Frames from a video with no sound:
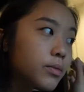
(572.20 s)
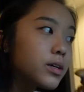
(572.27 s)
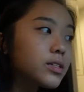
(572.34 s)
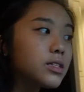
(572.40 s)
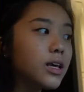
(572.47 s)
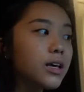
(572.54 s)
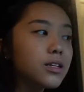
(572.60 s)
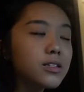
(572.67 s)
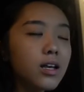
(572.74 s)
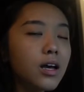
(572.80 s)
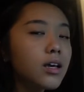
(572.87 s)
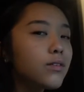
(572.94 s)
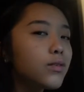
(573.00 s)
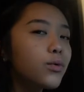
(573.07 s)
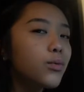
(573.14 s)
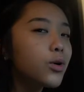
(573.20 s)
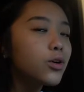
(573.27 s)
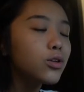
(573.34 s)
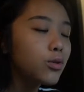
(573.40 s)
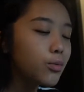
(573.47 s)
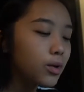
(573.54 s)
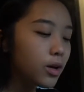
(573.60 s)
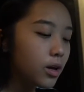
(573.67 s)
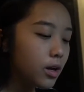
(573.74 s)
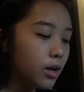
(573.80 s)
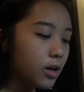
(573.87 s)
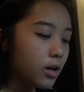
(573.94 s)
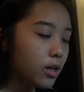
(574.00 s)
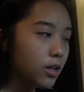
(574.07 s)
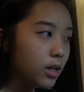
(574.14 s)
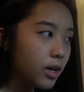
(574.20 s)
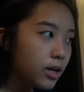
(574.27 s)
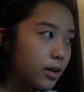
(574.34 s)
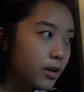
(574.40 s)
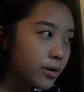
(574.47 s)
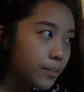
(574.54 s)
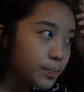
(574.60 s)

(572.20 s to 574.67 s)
of me is like, it's not even worth like